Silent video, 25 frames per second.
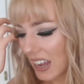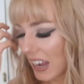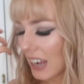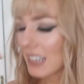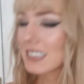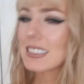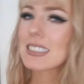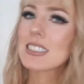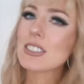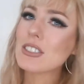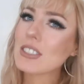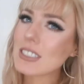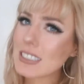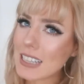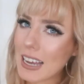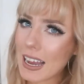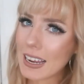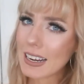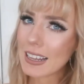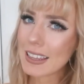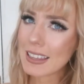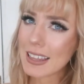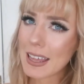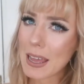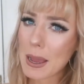still
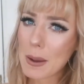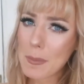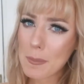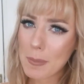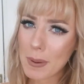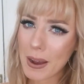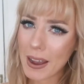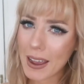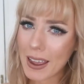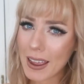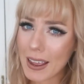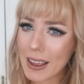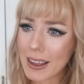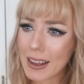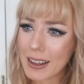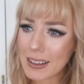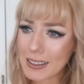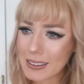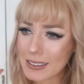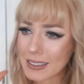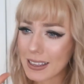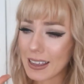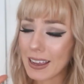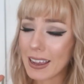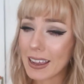kind of there, but
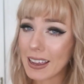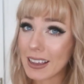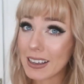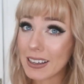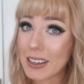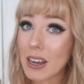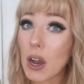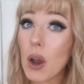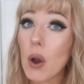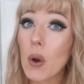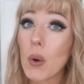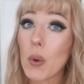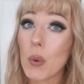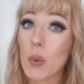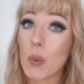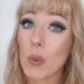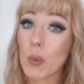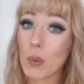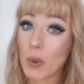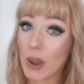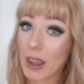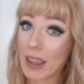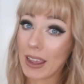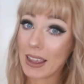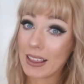like
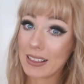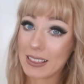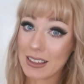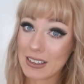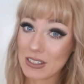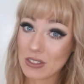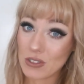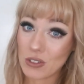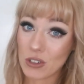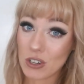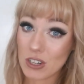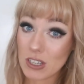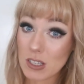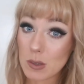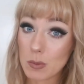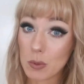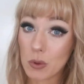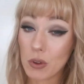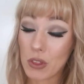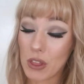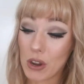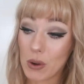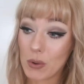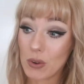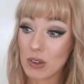way less
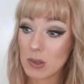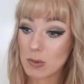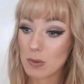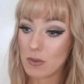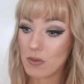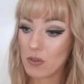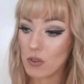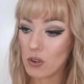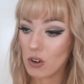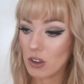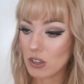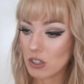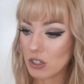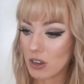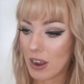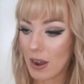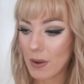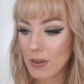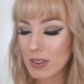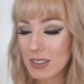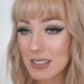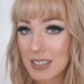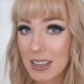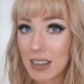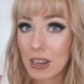noticeable than it was before. So
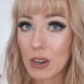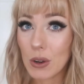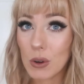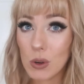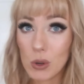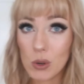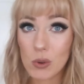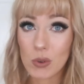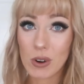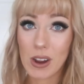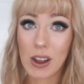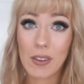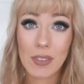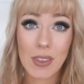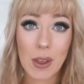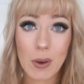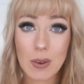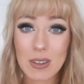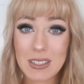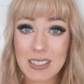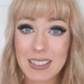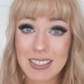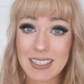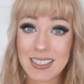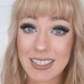I would say all around that
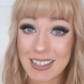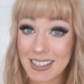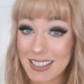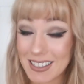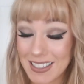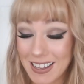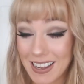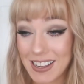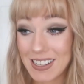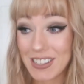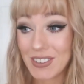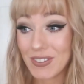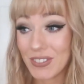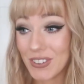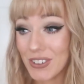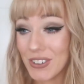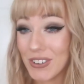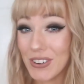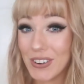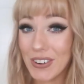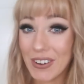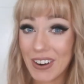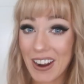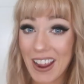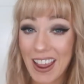was a
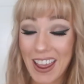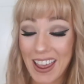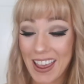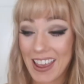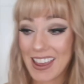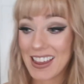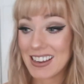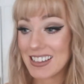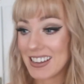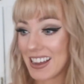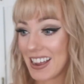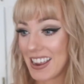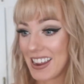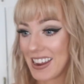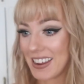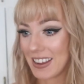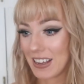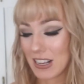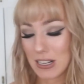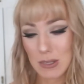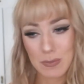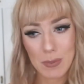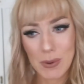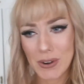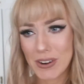successful hair dyeing
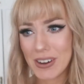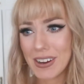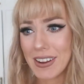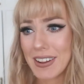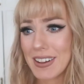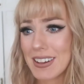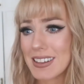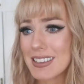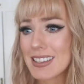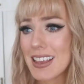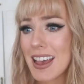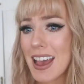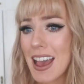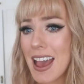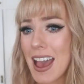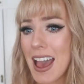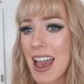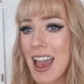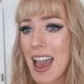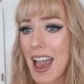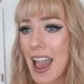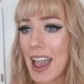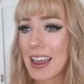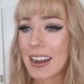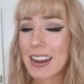experience,
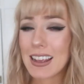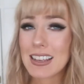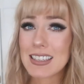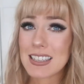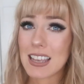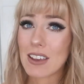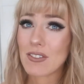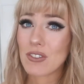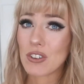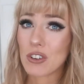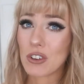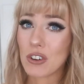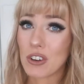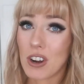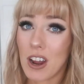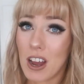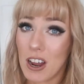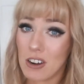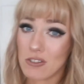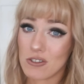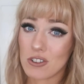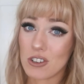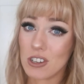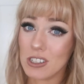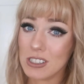and I saved a good
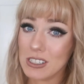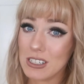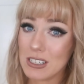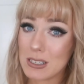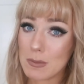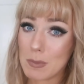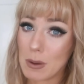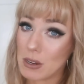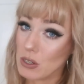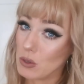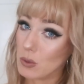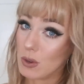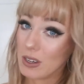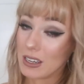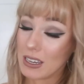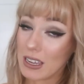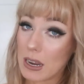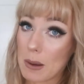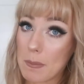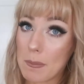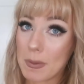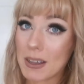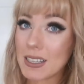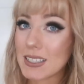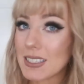$100 by doing
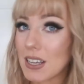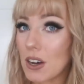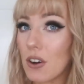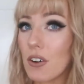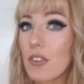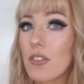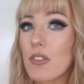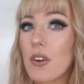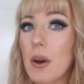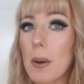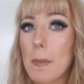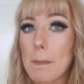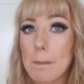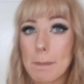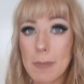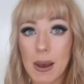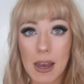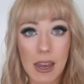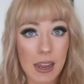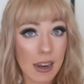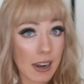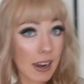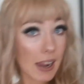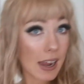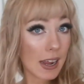it myself.
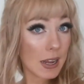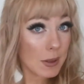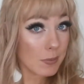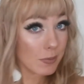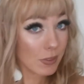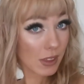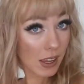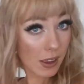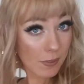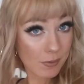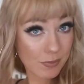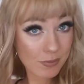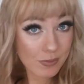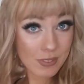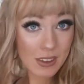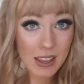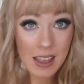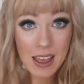But yeah.